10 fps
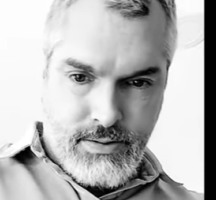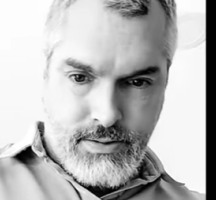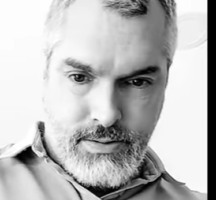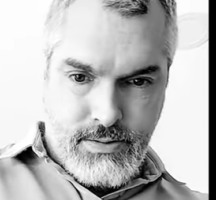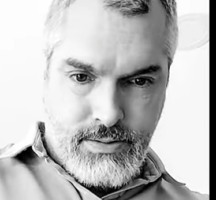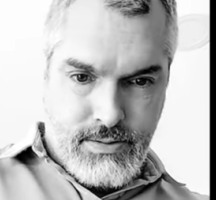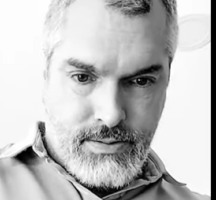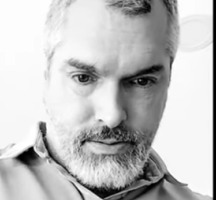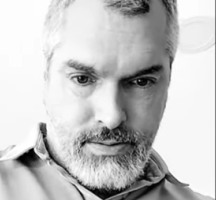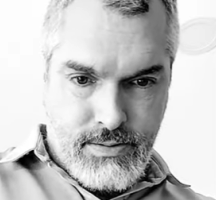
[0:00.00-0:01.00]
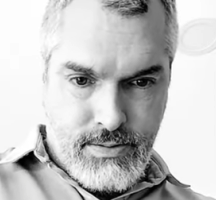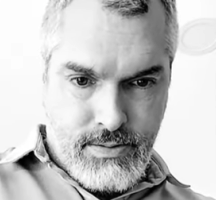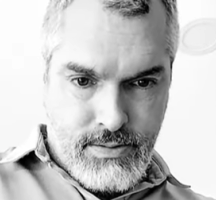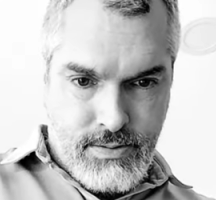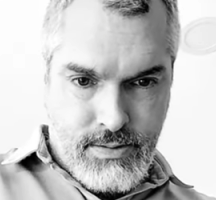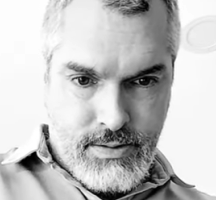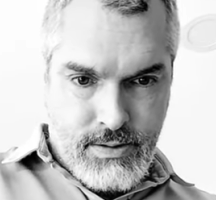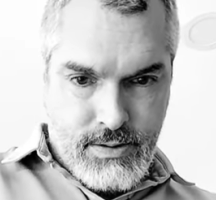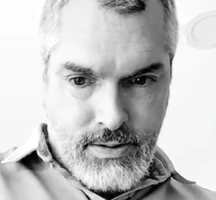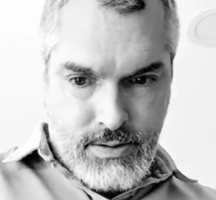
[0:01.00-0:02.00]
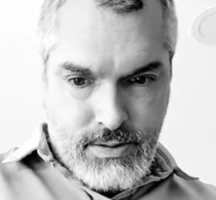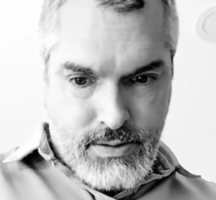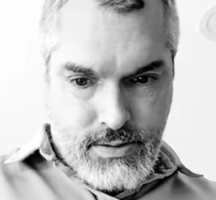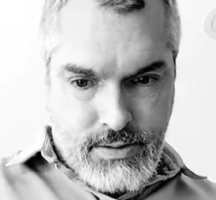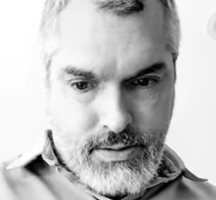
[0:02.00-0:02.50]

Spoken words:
Nobody speaks.